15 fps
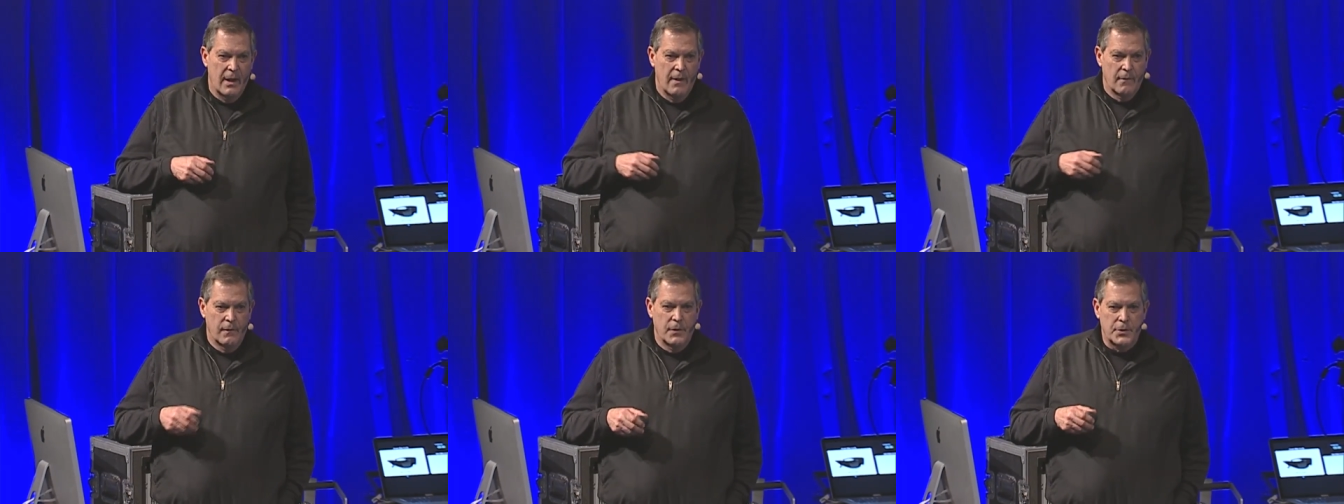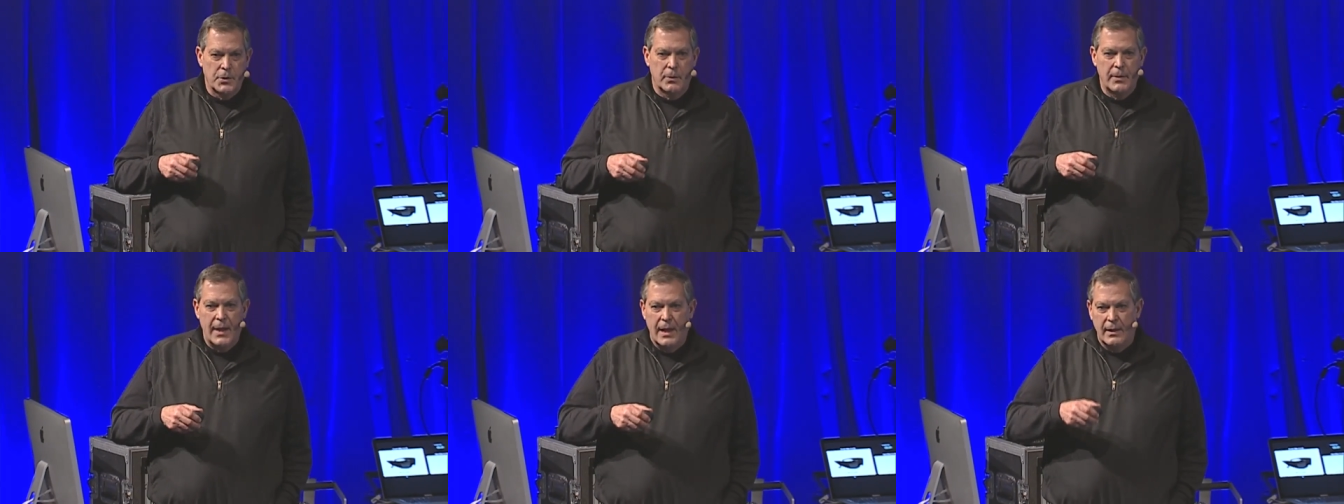Virtual
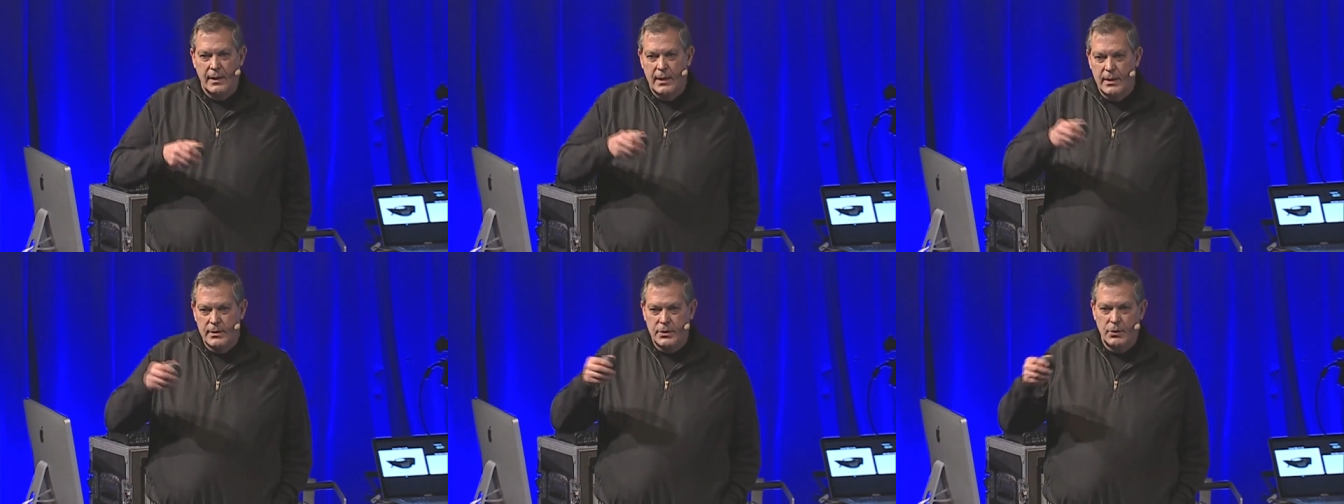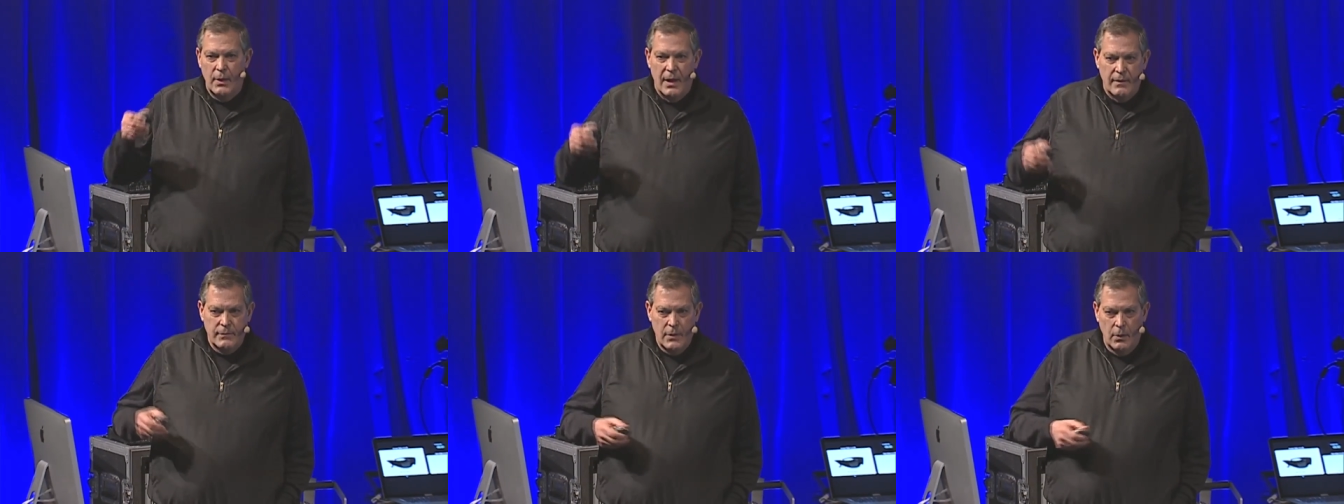reality is you
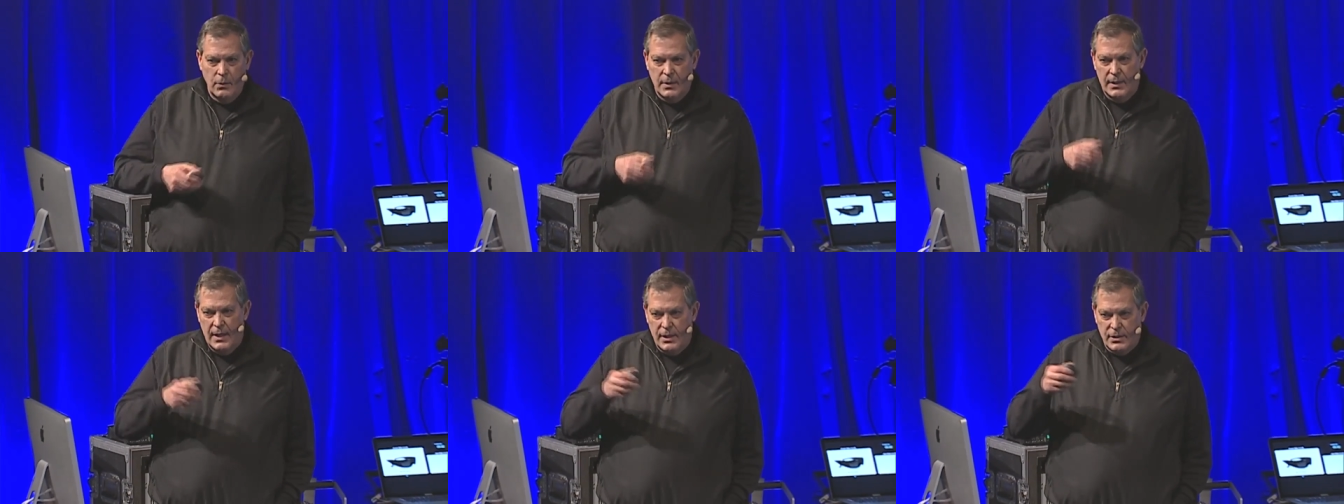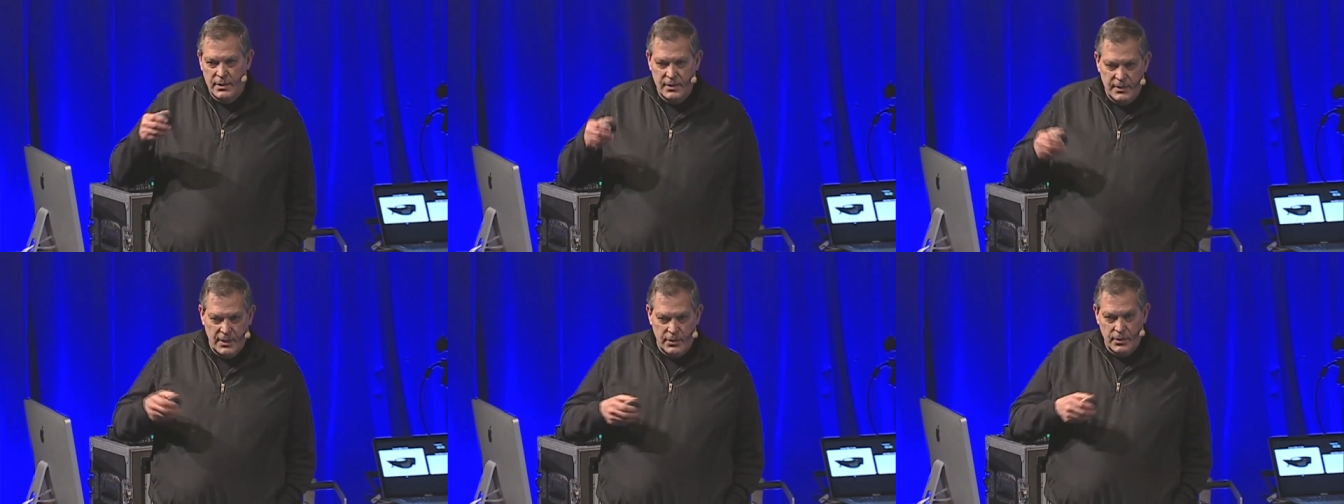have no connection,
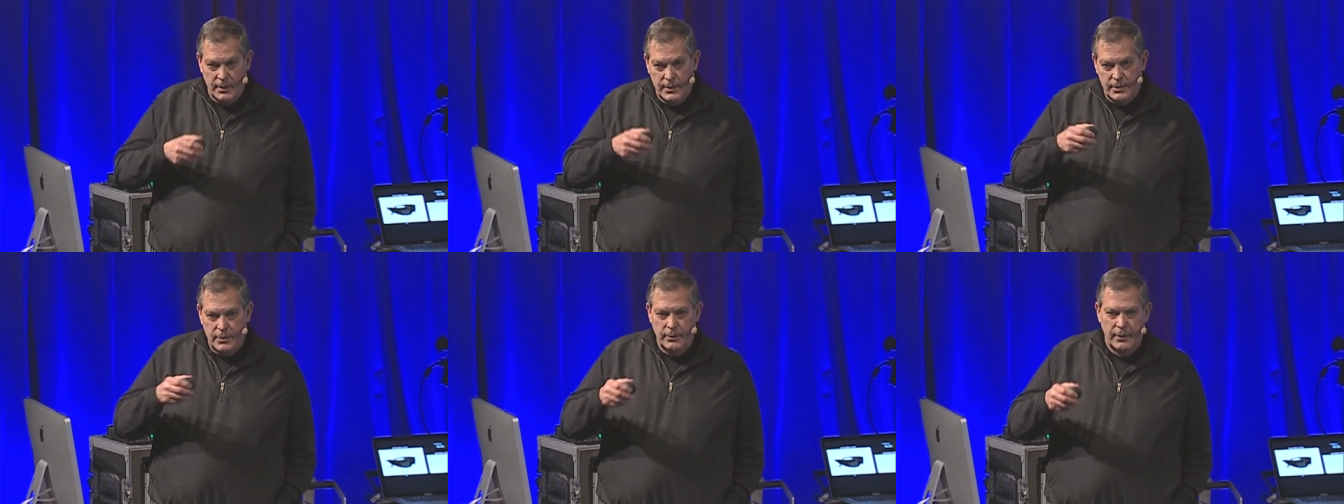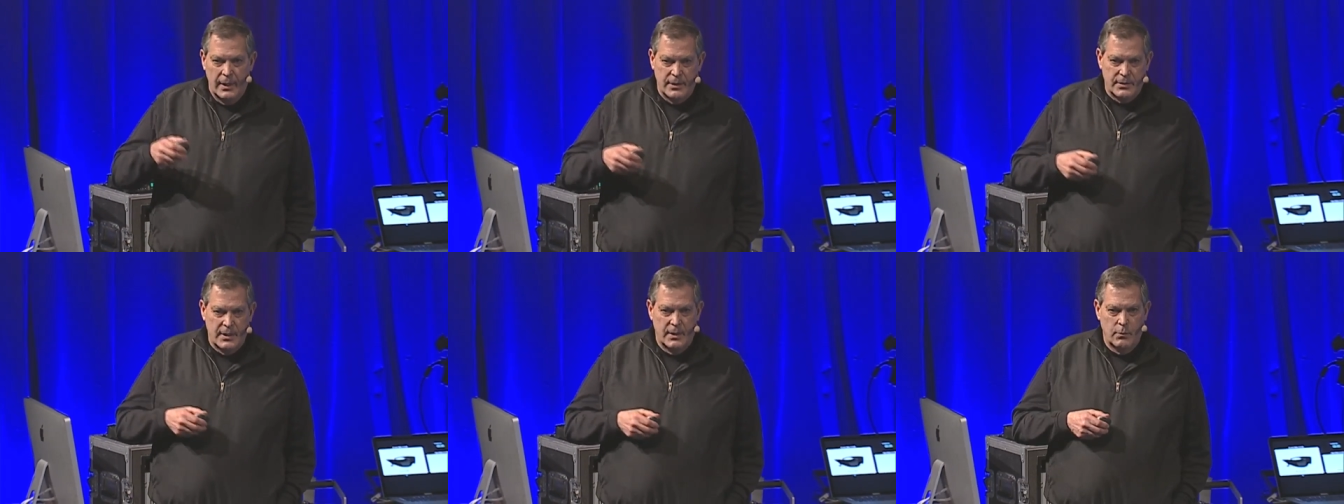essentially, to your
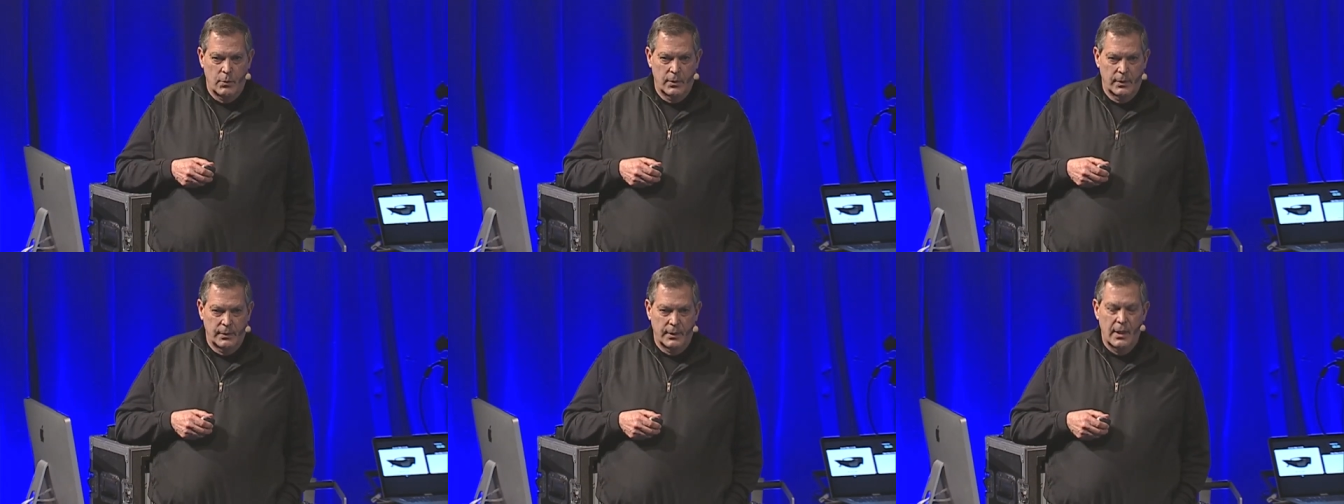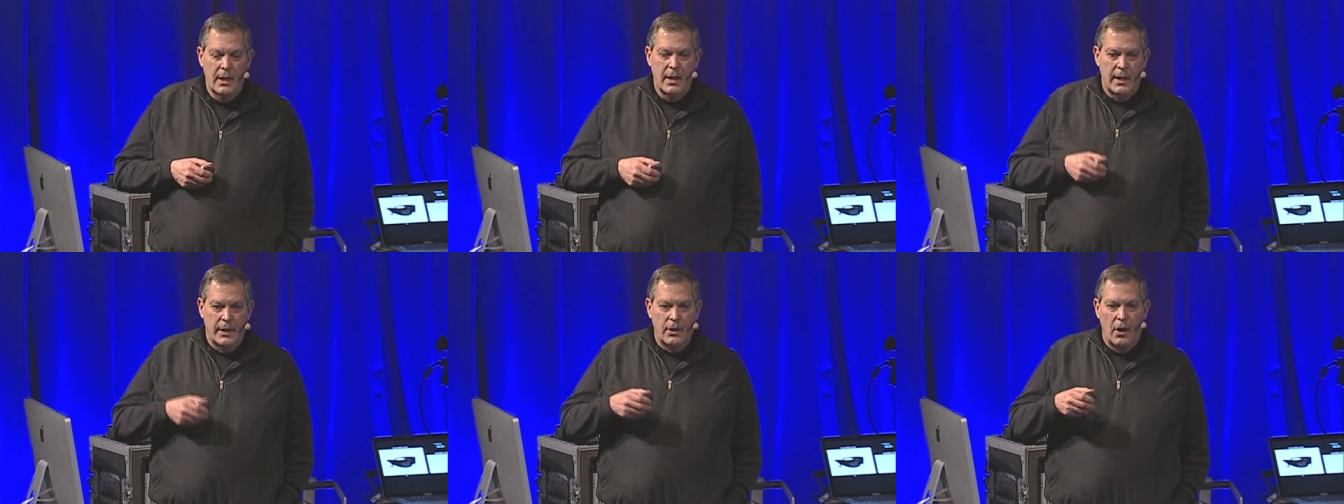outside world,
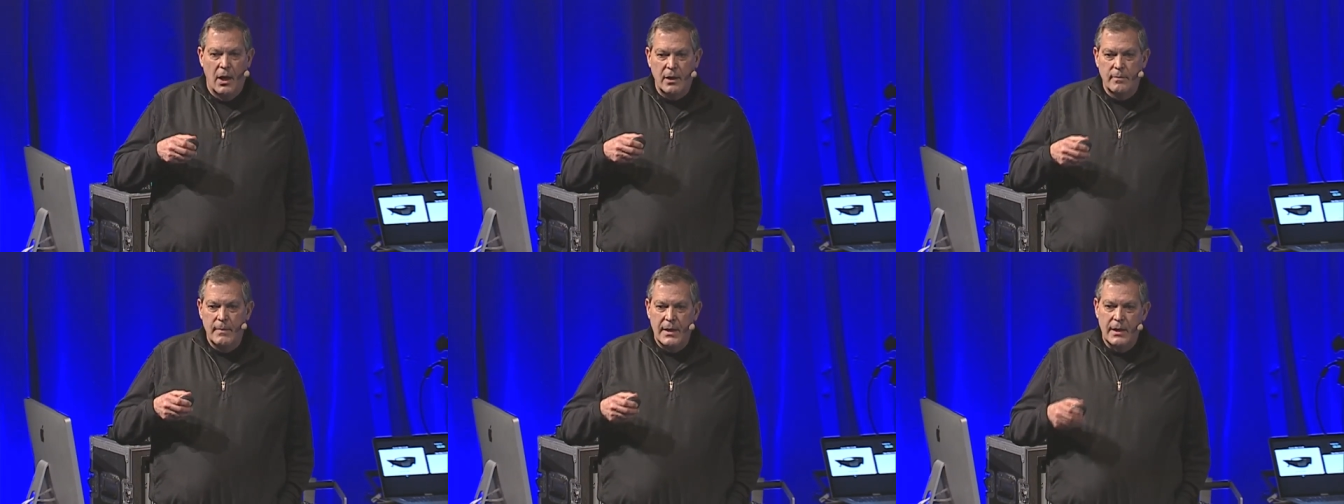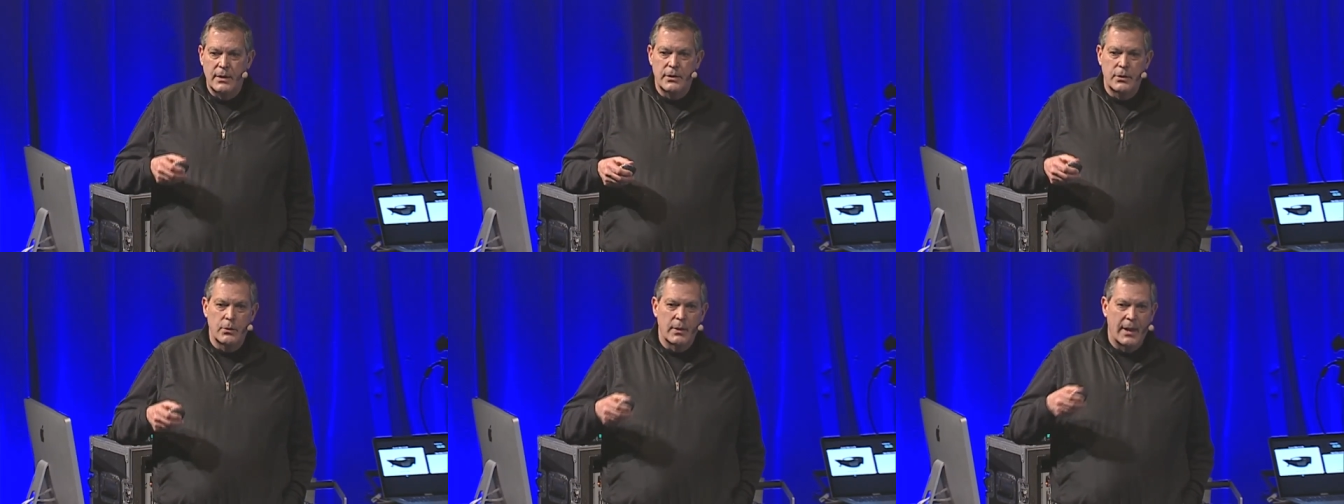and augmented,
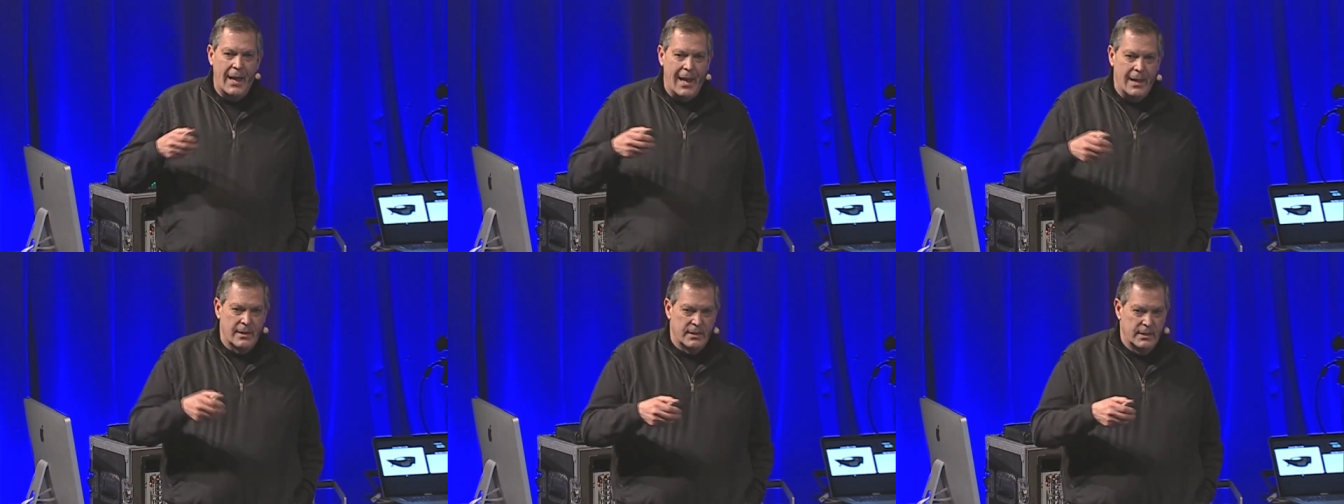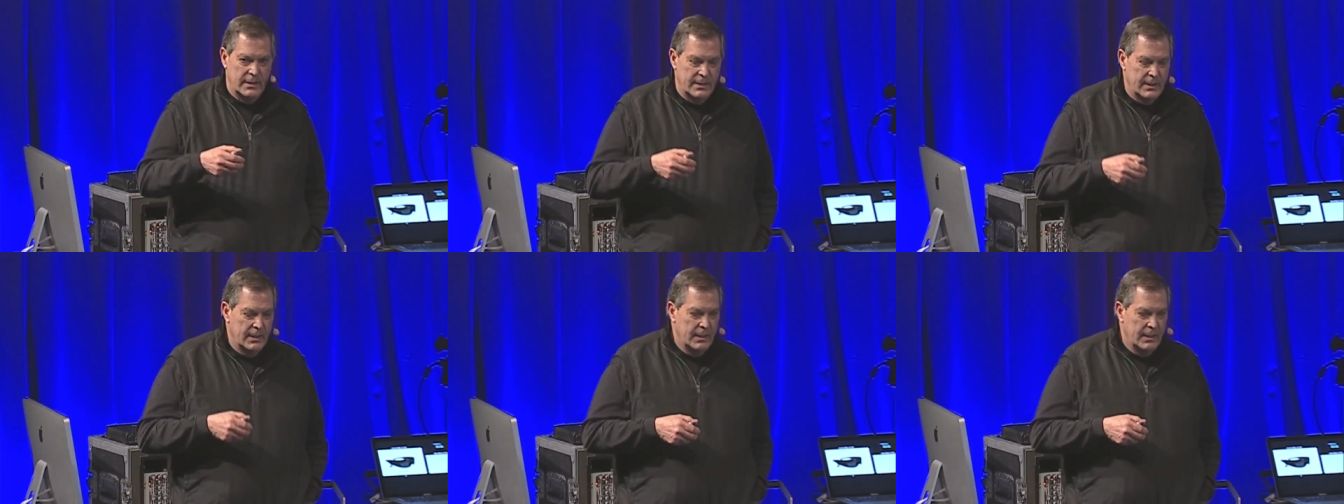you enhance it.